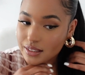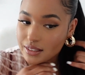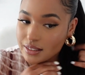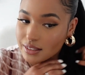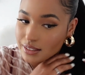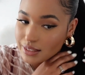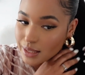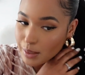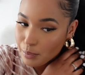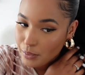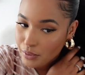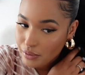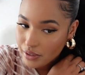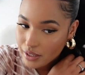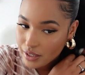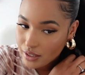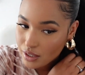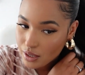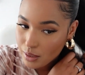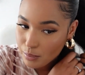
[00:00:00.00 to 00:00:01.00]

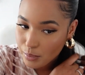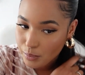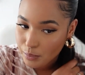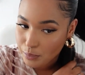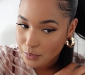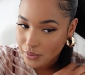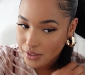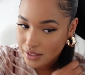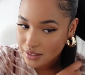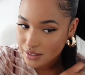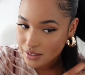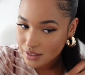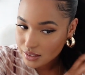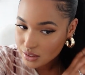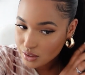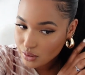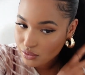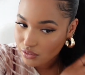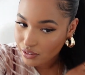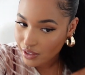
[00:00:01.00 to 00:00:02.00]
separate a couple
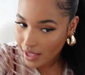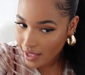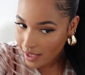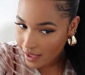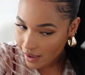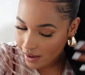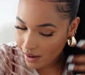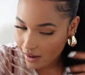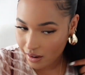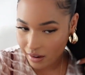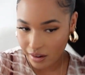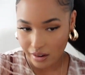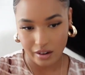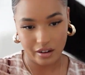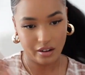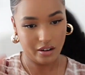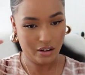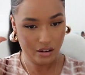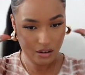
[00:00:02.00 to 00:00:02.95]
pieces of hair